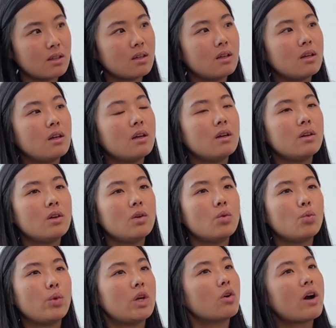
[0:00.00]
Mm.
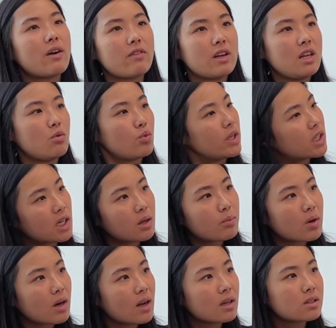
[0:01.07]
We don't have any retail
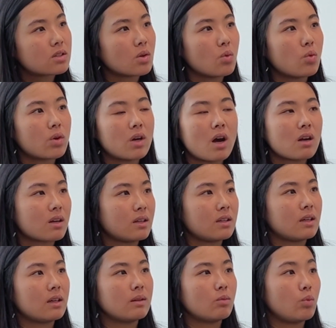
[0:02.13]
products, so we're not
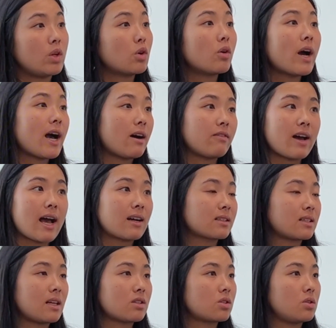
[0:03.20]
gonna. We don't have
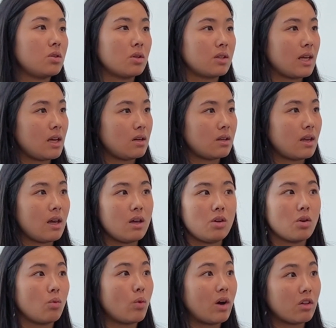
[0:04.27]
access to your day to day,
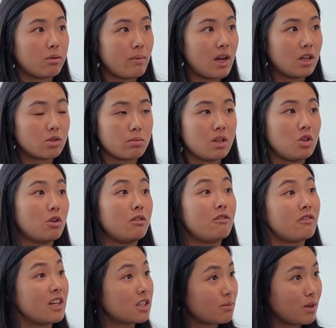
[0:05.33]
your wealth management, your
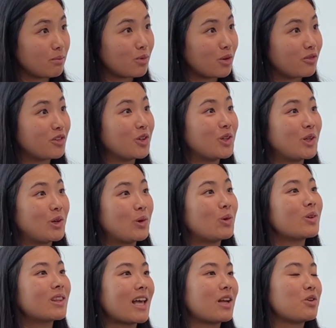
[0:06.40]
investment portfolio
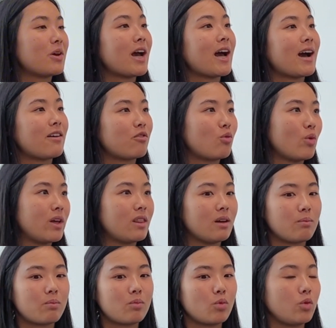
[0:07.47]
mm-hmm. that you have with
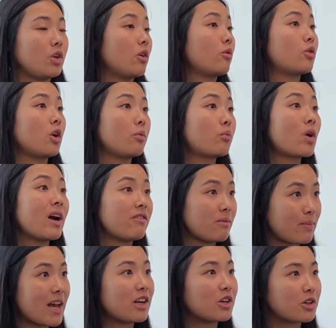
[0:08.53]
mm-hmm. a, your, your private
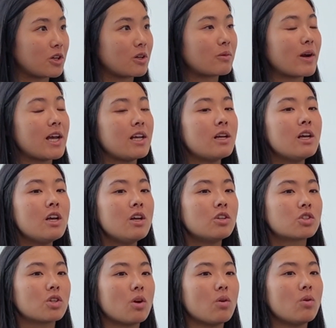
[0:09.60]
banker, right? Mm-hmm.
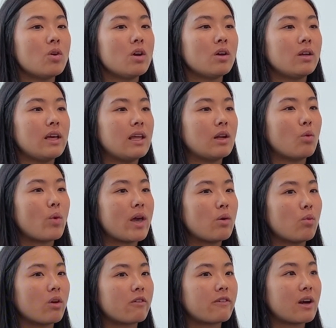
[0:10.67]
So in a way,
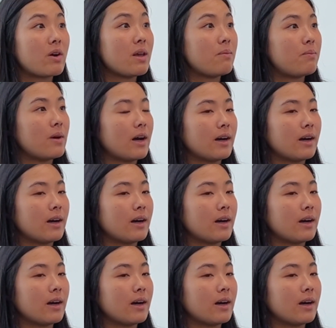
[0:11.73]
we're very